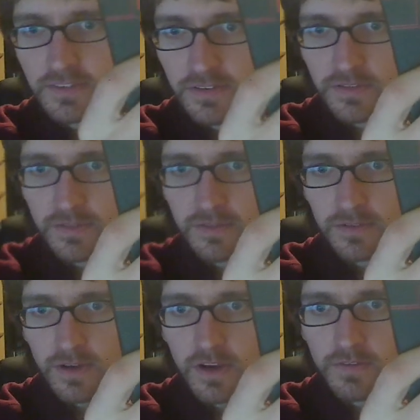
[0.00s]
is
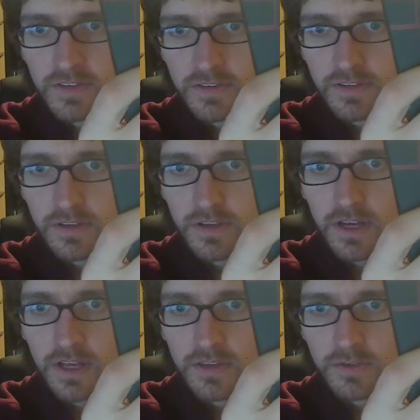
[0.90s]
obviously
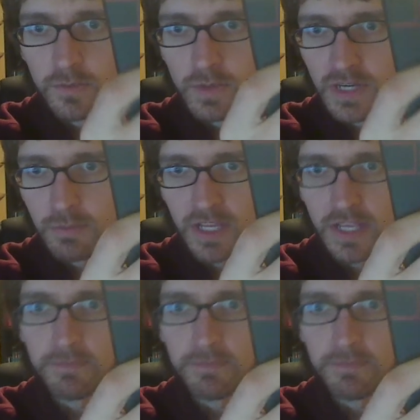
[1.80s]
is the one I played.